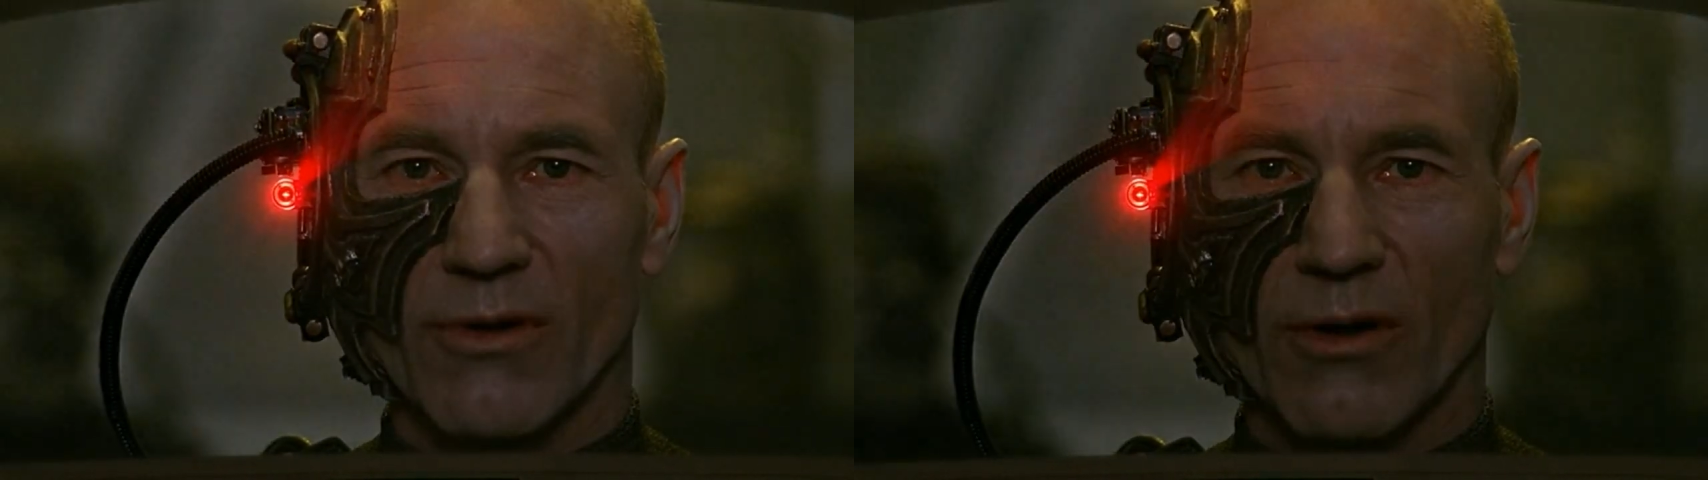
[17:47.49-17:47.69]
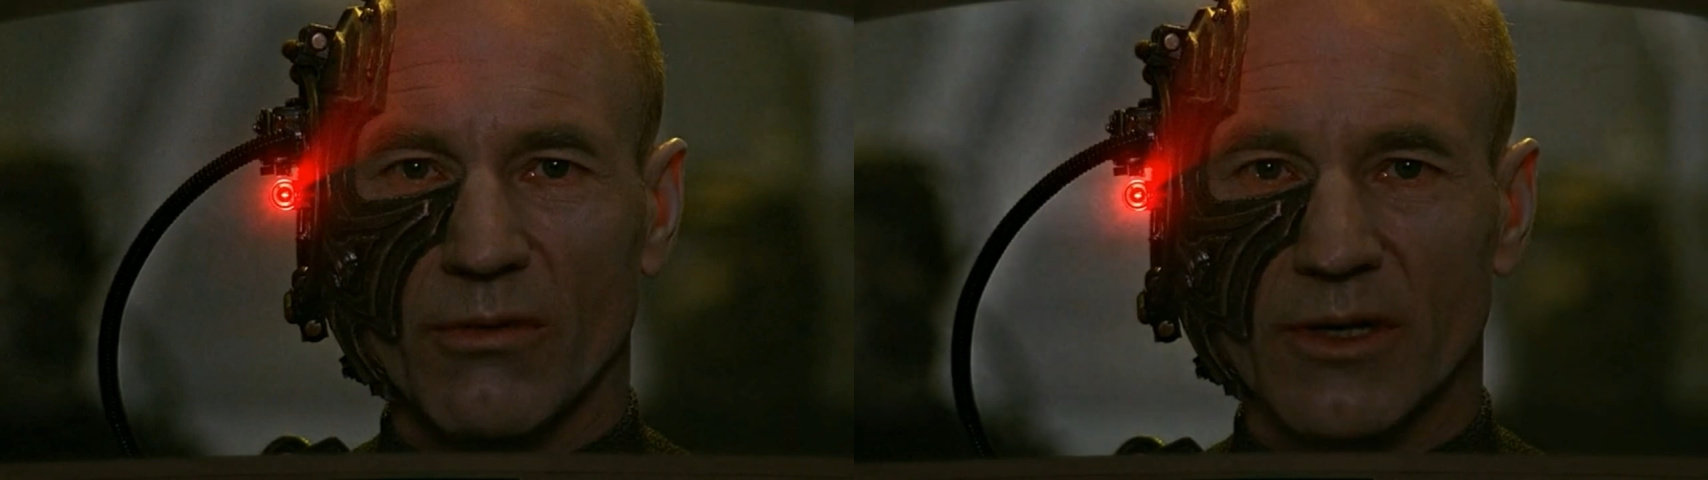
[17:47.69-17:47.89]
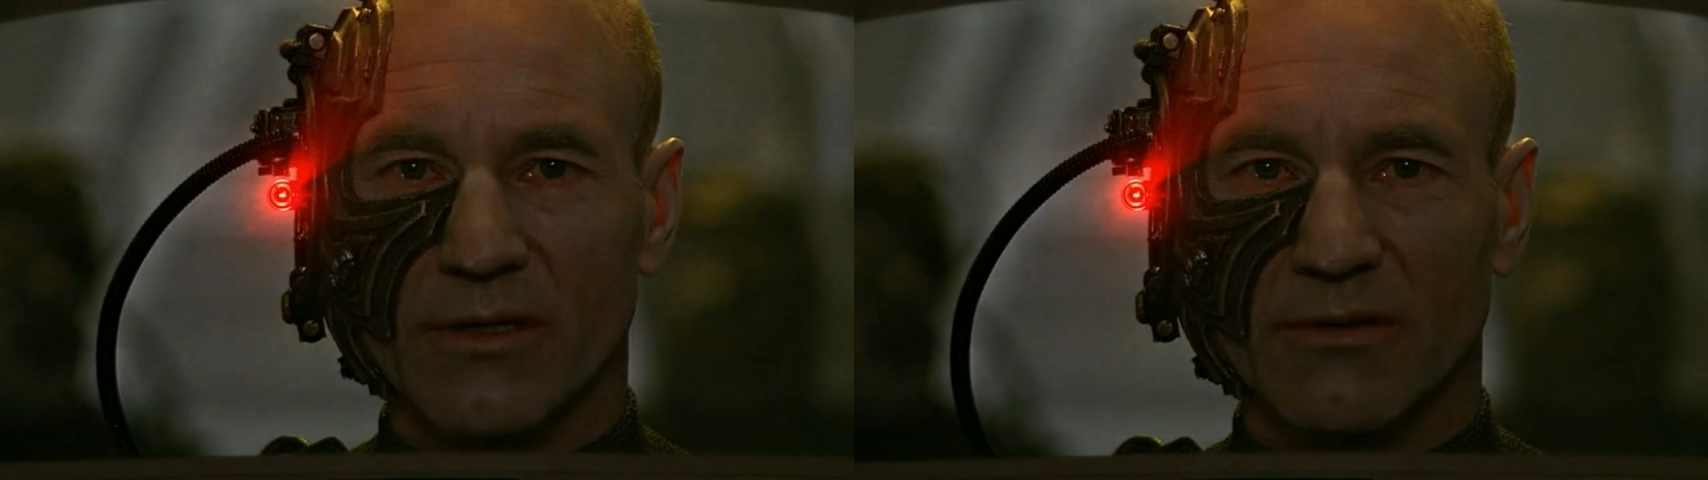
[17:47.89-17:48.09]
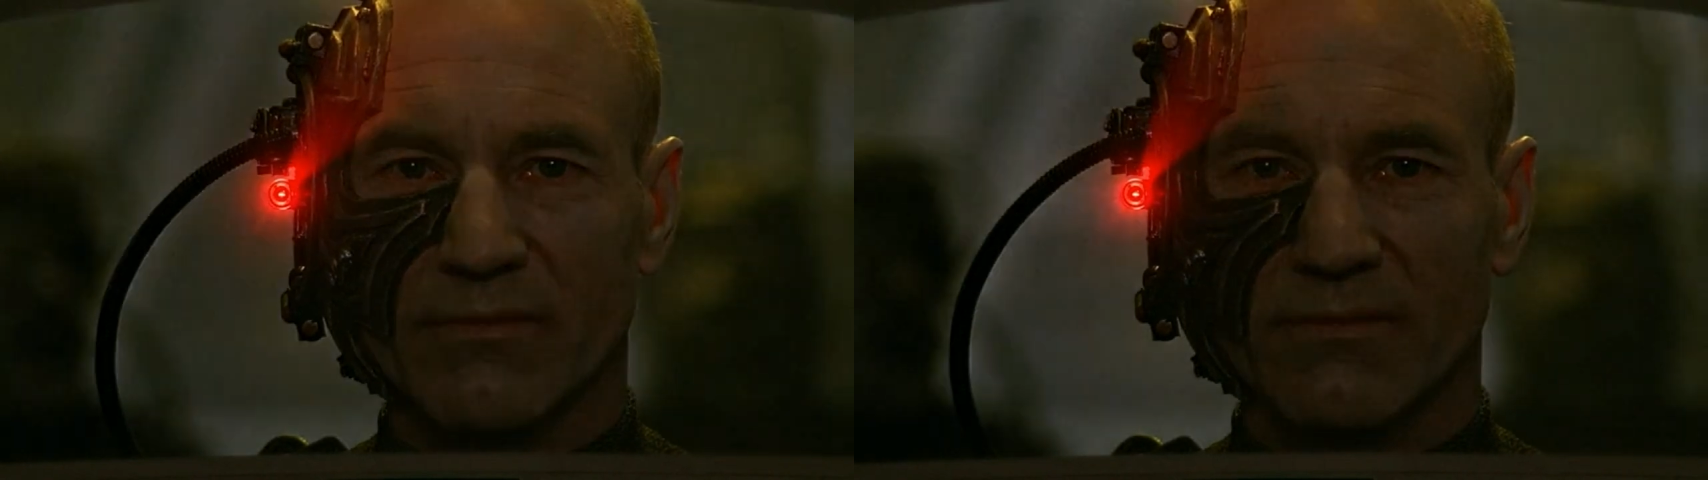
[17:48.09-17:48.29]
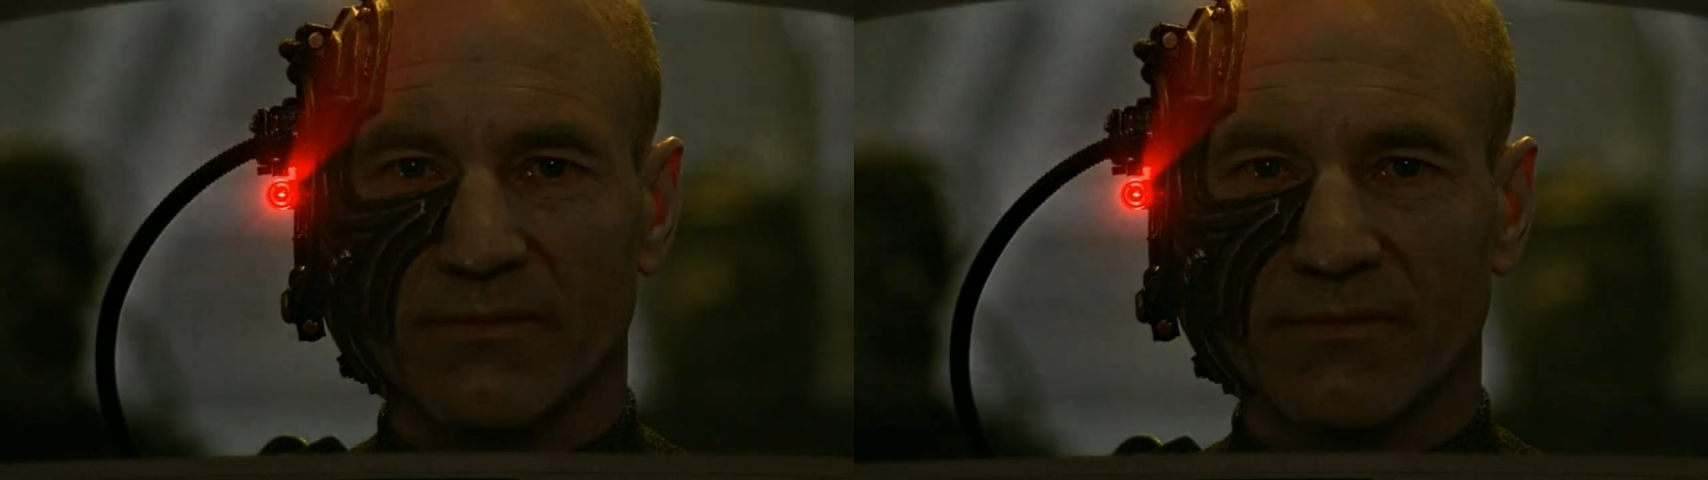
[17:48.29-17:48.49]
forward,
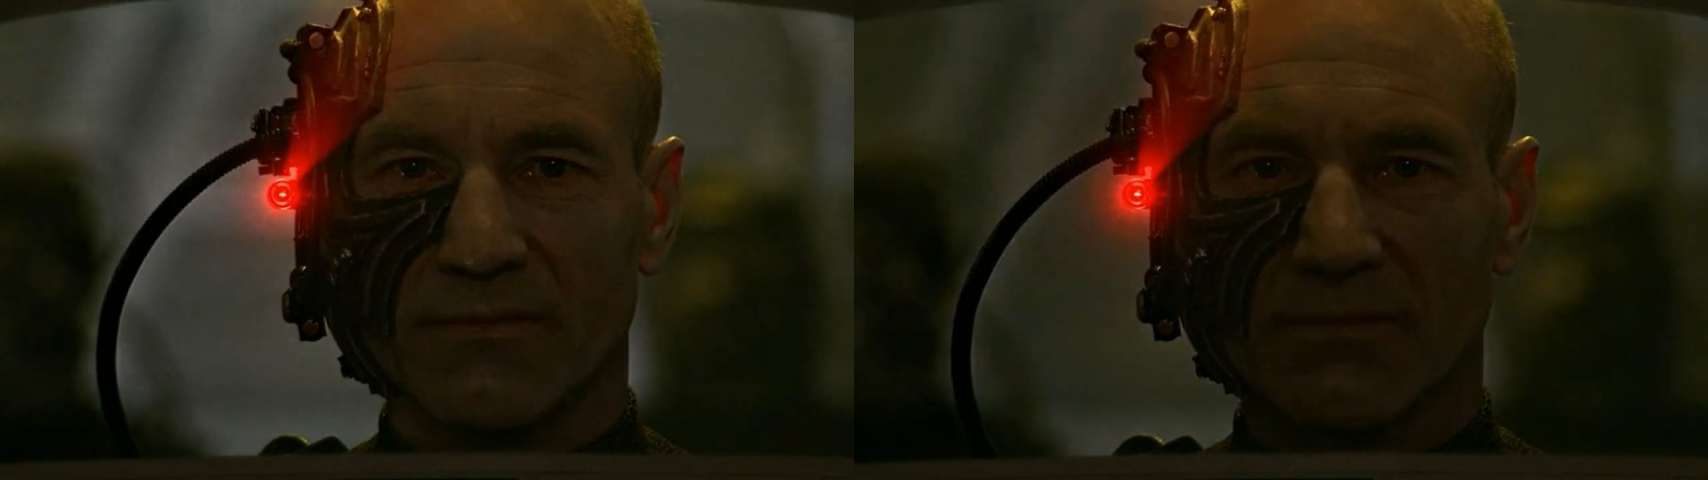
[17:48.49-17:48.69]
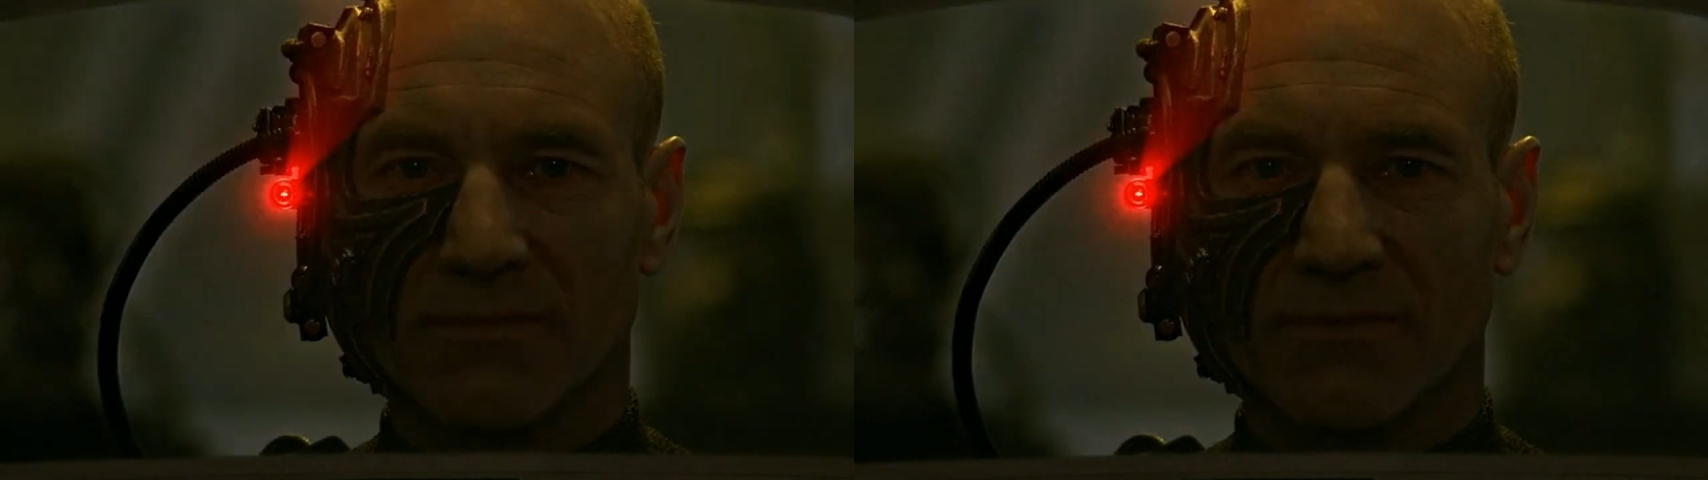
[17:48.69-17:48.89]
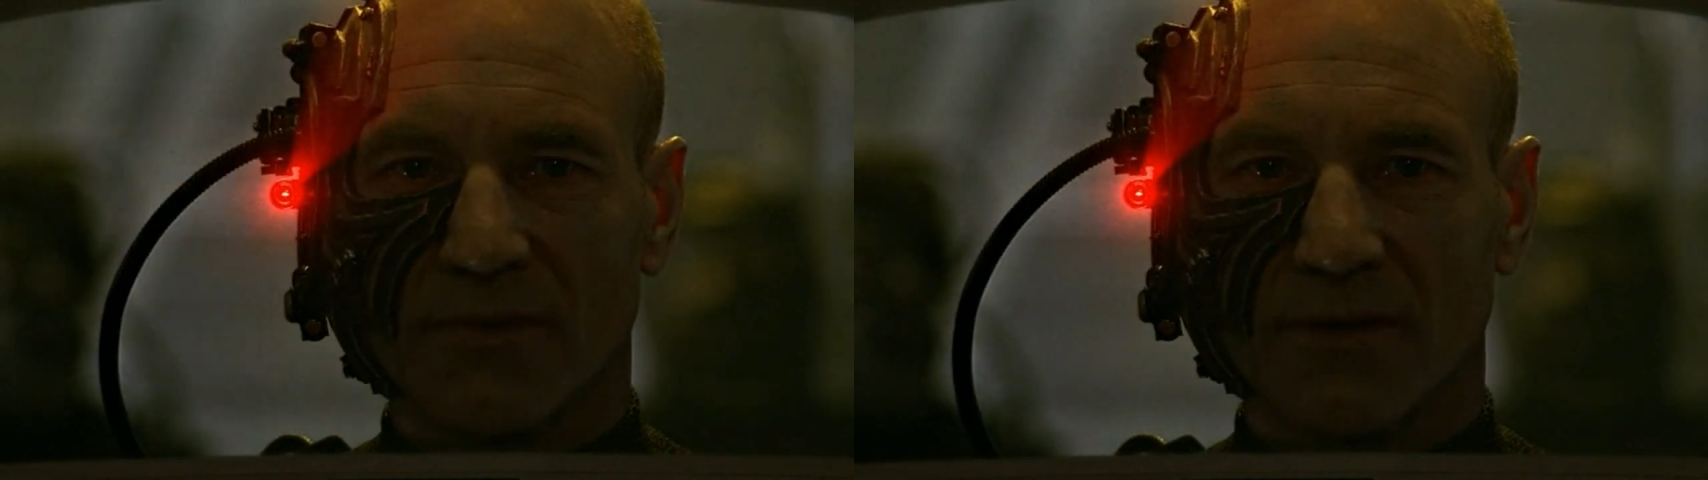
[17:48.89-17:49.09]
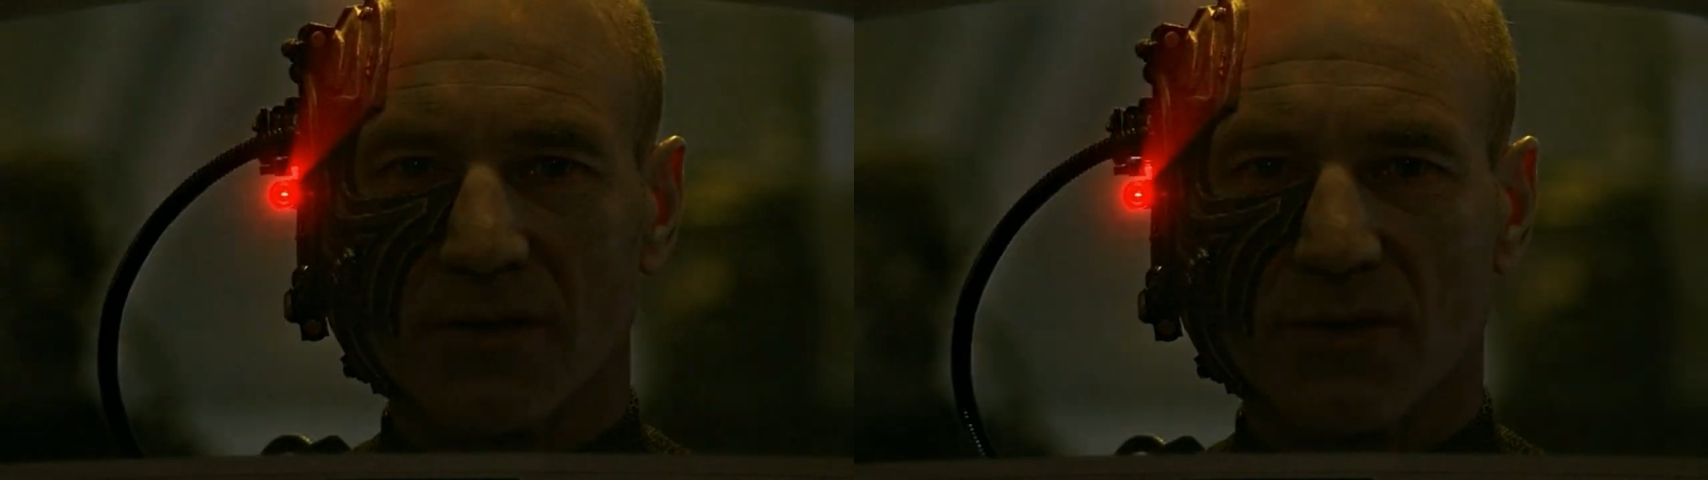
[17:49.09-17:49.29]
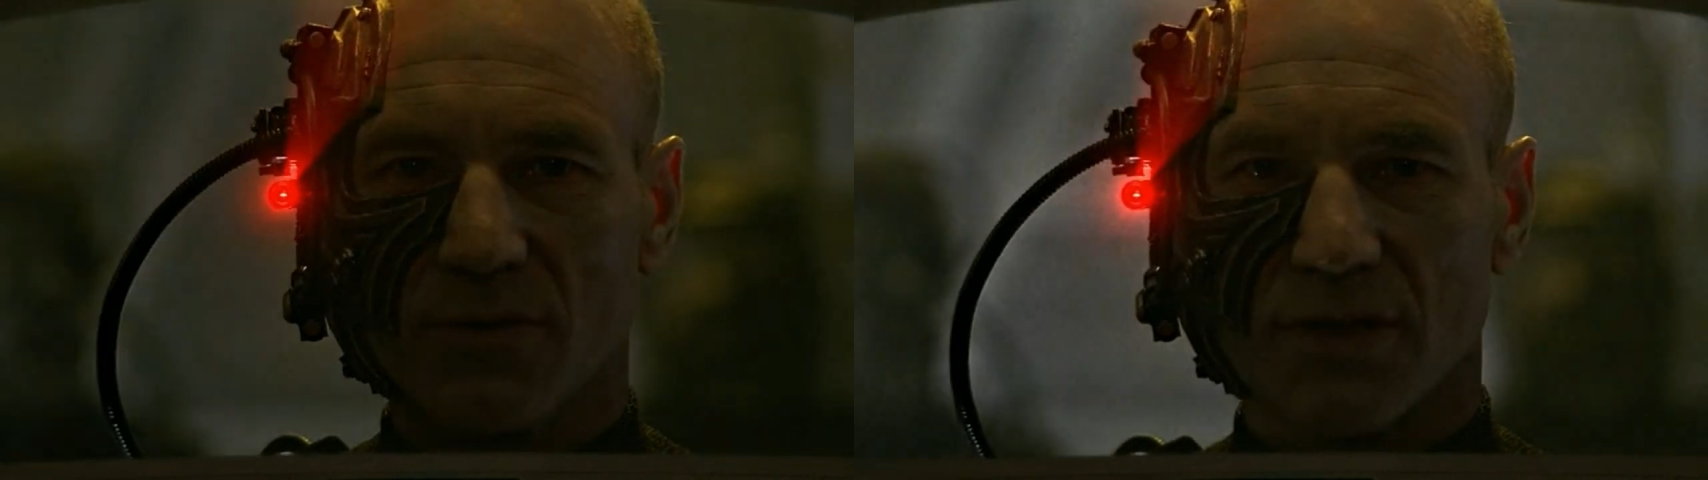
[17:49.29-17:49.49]

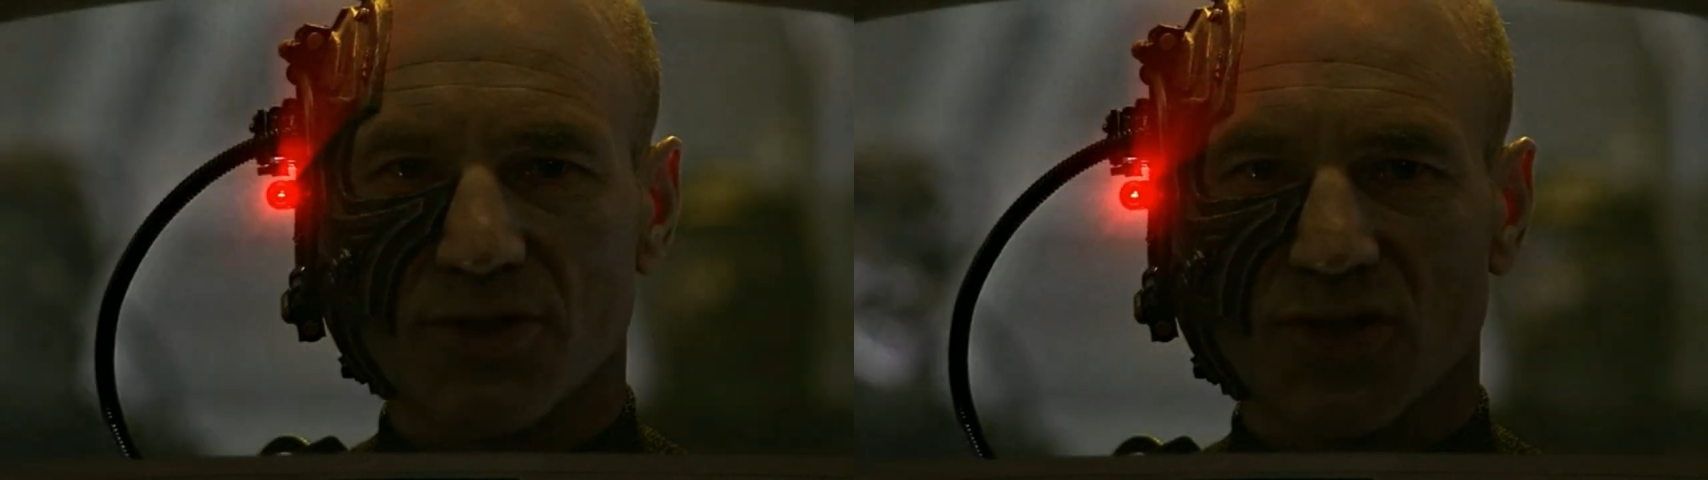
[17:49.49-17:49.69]
you will